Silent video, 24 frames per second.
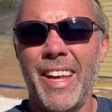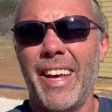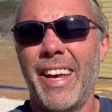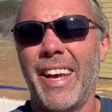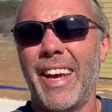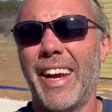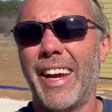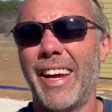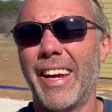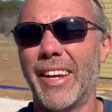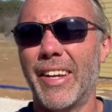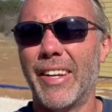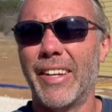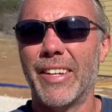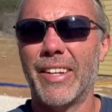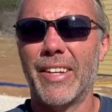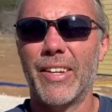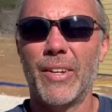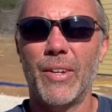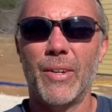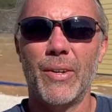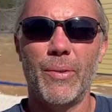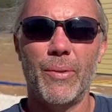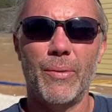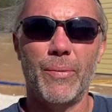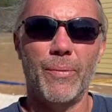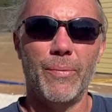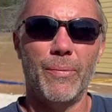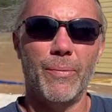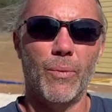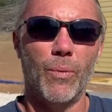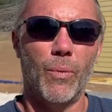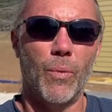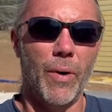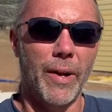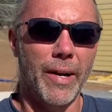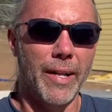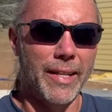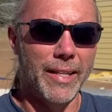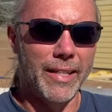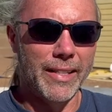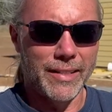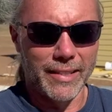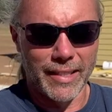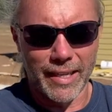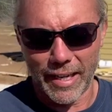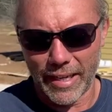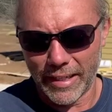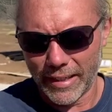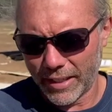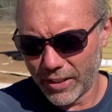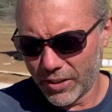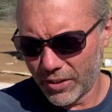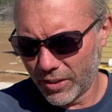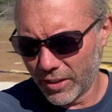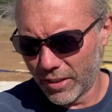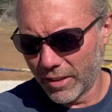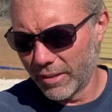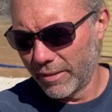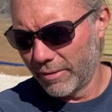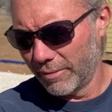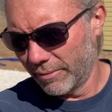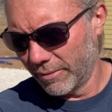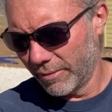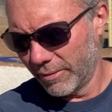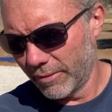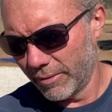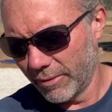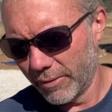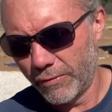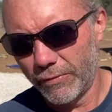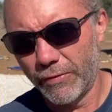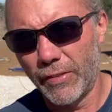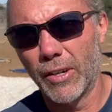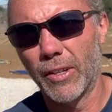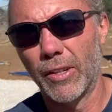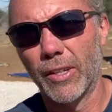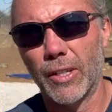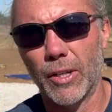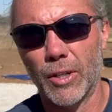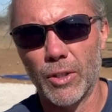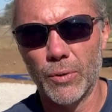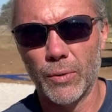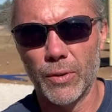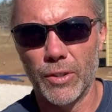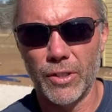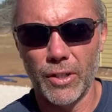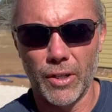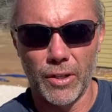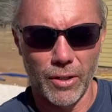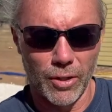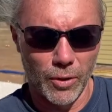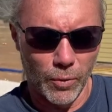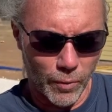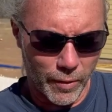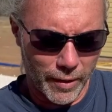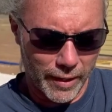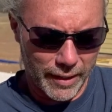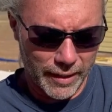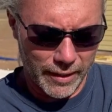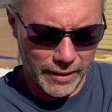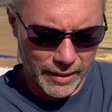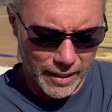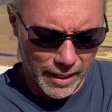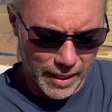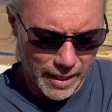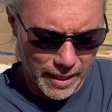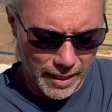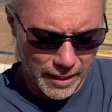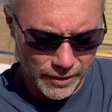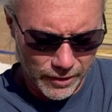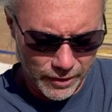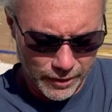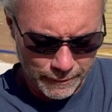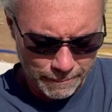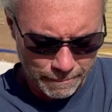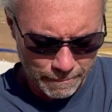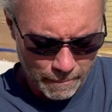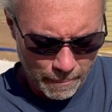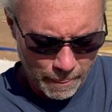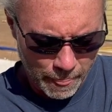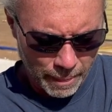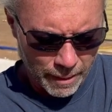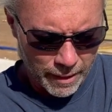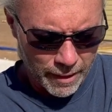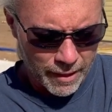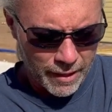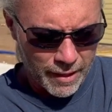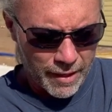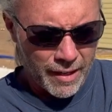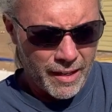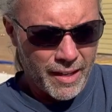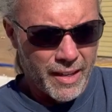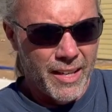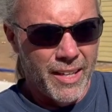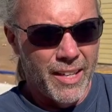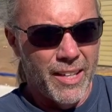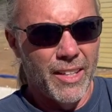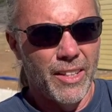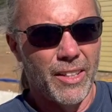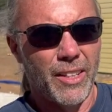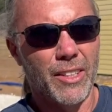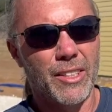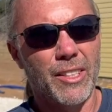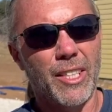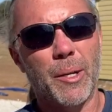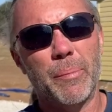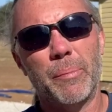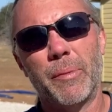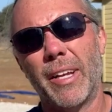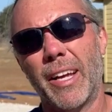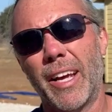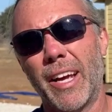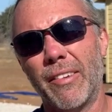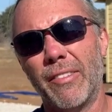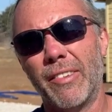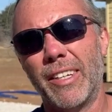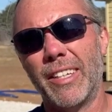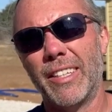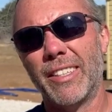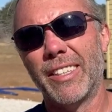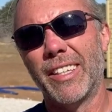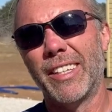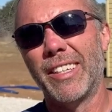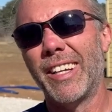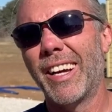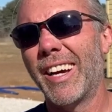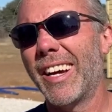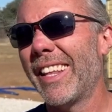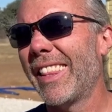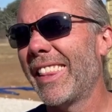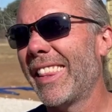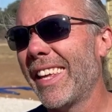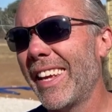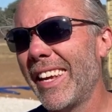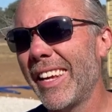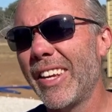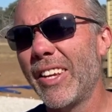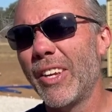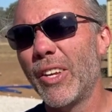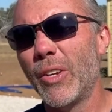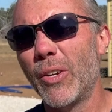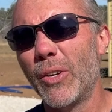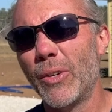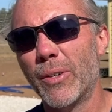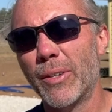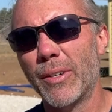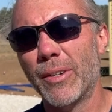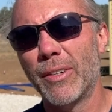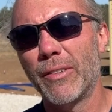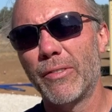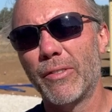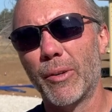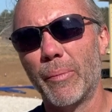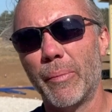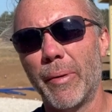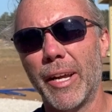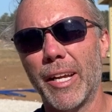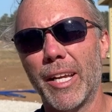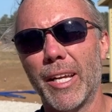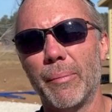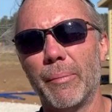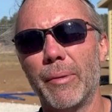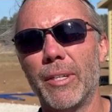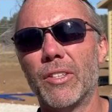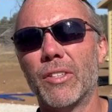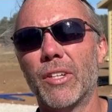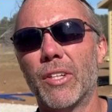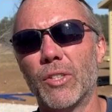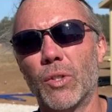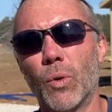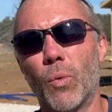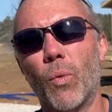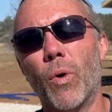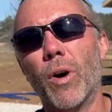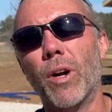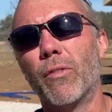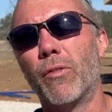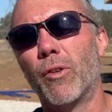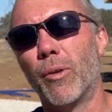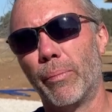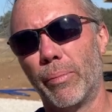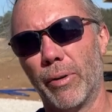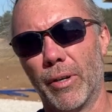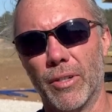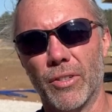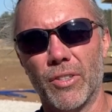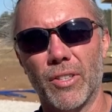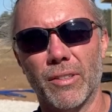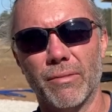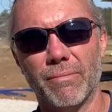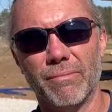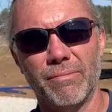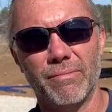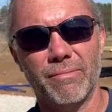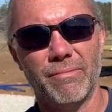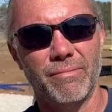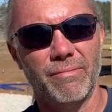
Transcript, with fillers: And one of these guys, they stood fairly close to each other. And one of these guys looked up to heaven. He said, God, thank you for making me such a wonderful person.